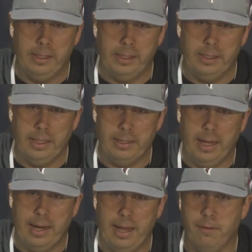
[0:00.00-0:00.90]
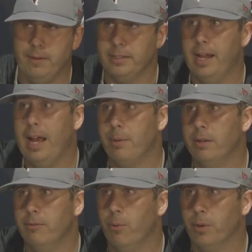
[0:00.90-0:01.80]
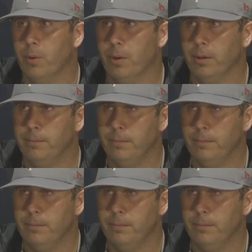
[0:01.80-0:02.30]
and not have the things that happen in the fourth quarter.